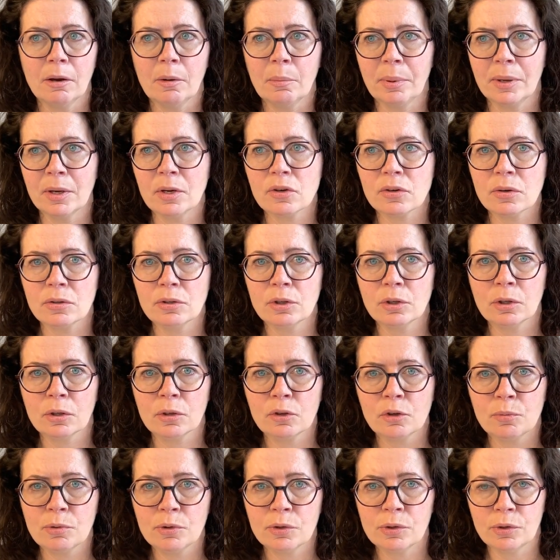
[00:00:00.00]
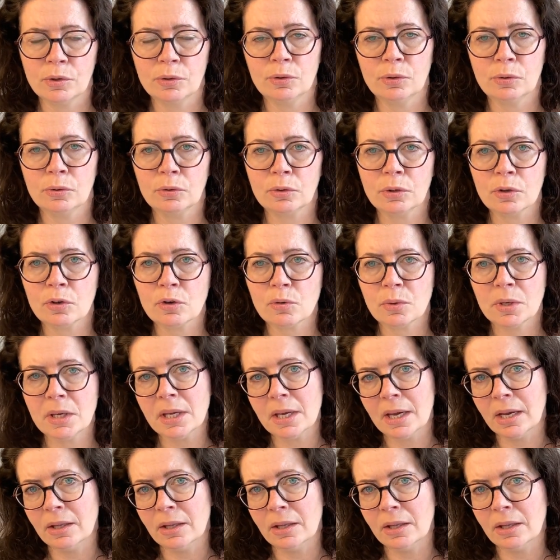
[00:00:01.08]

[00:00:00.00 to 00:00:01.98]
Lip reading: a pension you contribute in your own country